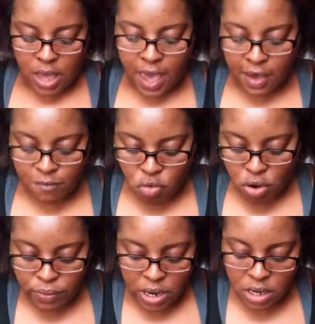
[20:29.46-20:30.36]
have
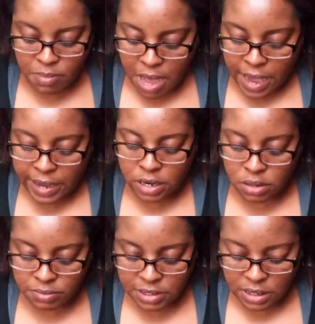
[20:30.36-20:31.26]
more random
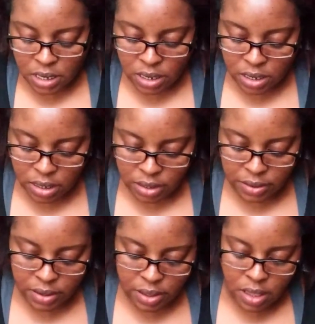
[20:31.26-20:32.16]
items.
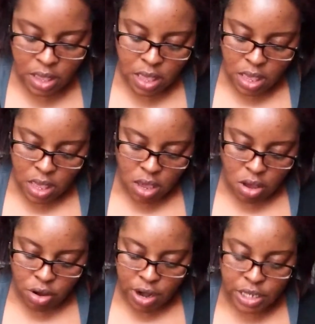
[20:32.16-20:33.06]

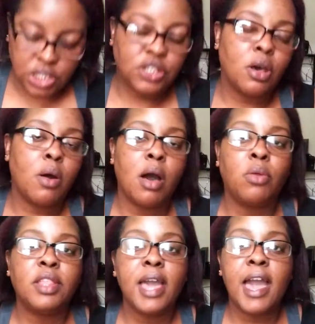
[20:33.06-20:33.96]
All right, so
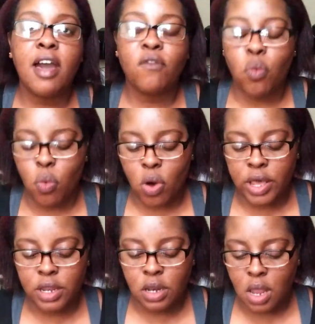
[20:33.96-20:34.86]
I only have
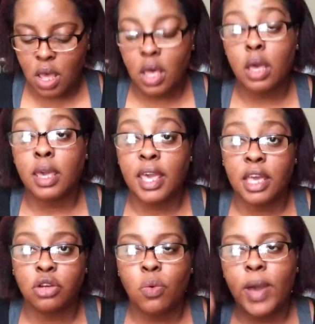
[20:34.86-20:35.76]
one
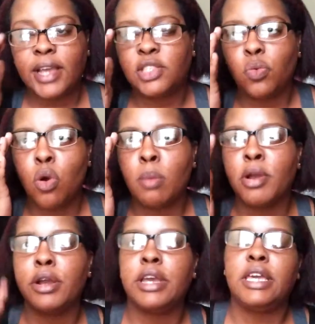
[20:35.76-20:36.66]
candle wax
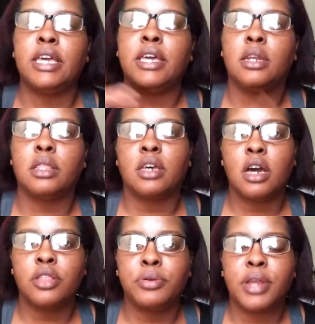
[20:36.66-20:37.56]
warmer and the
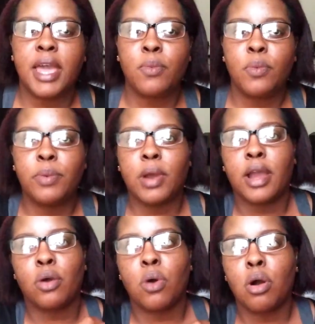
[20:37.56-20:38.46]
other day when we were
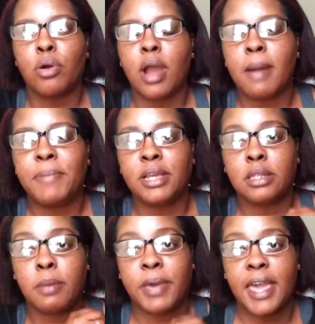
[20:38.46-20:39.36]
at Kroger, I
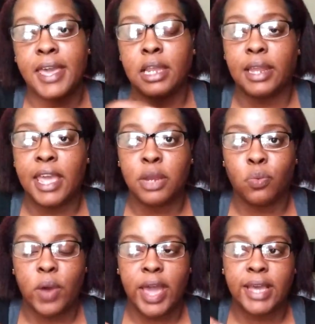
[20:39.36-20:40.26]
picked up a
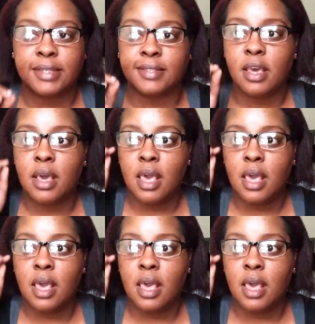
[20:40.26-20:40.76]
Glade wax.